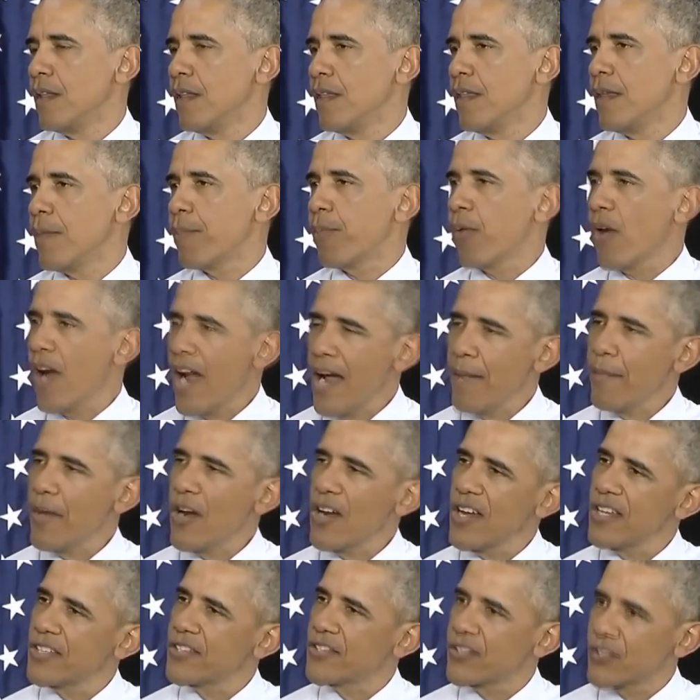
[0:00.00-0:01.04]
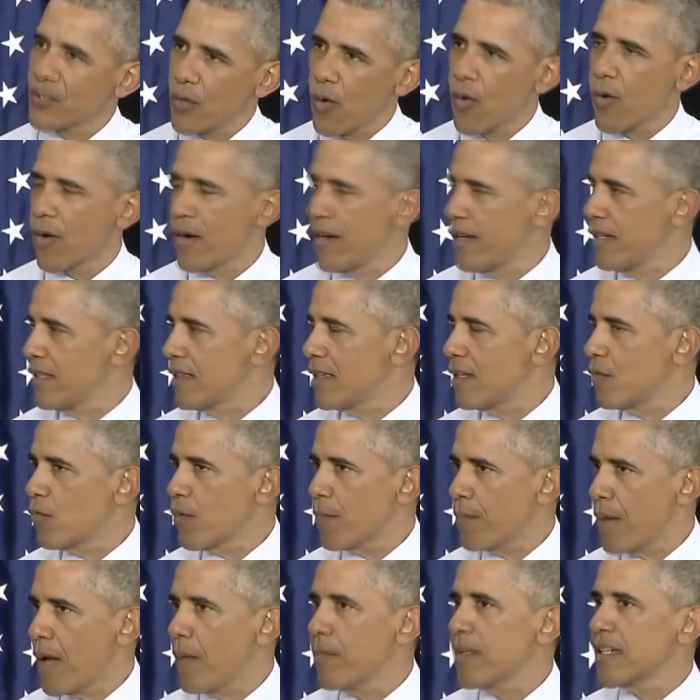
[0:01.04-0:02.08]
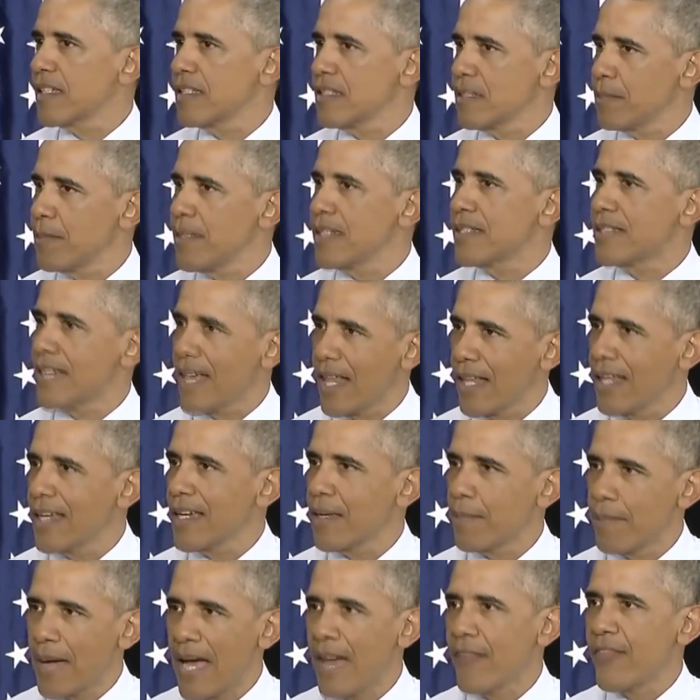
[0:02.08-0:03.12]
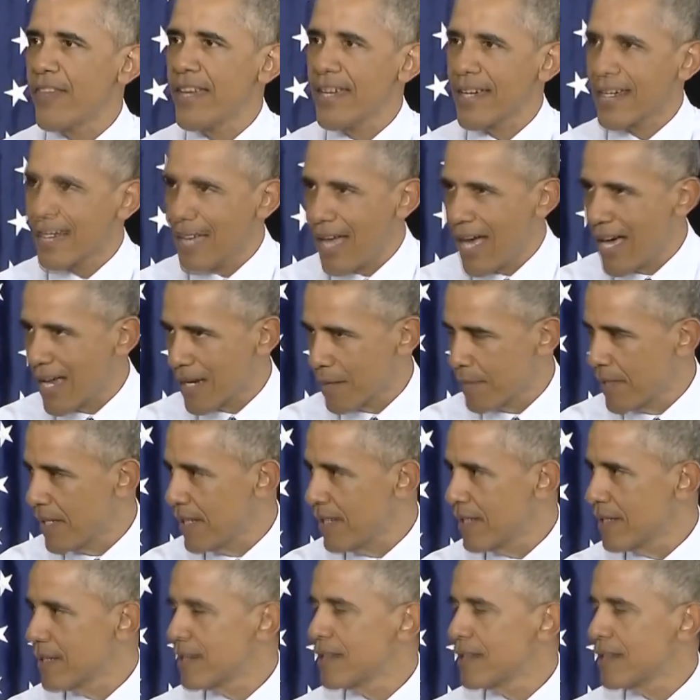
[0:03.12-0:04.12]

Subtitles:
The primary story that Republicans have been telling about the economy